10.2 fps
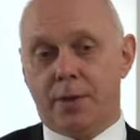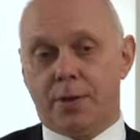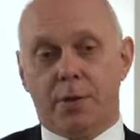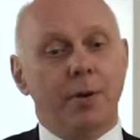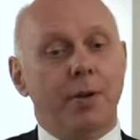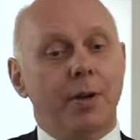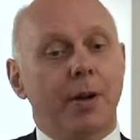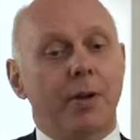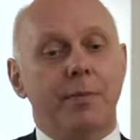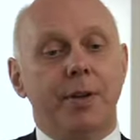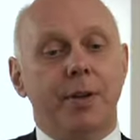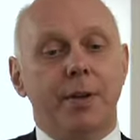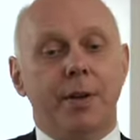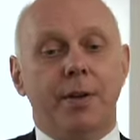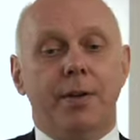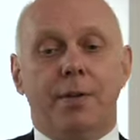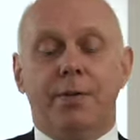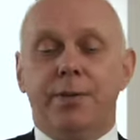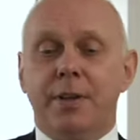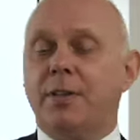So the
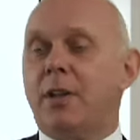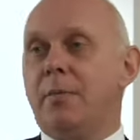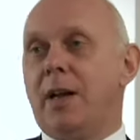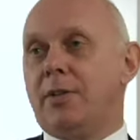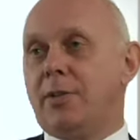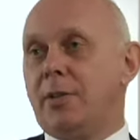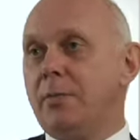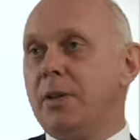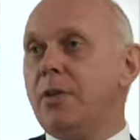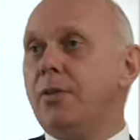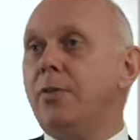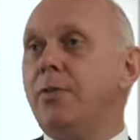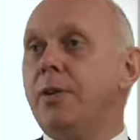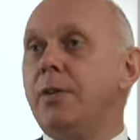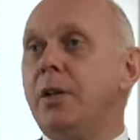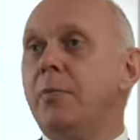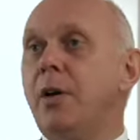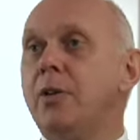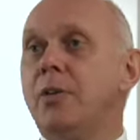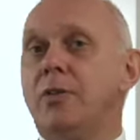fiscal measures, the measures of fiscal
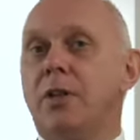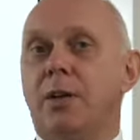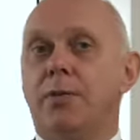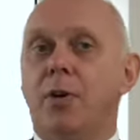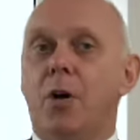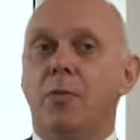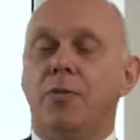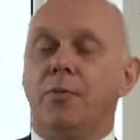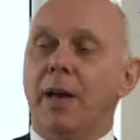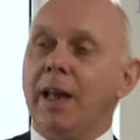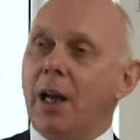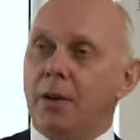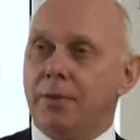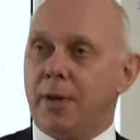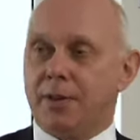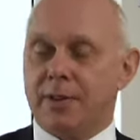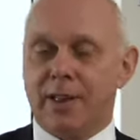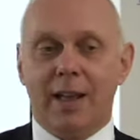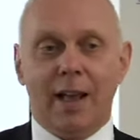emergency in form of bailout funds,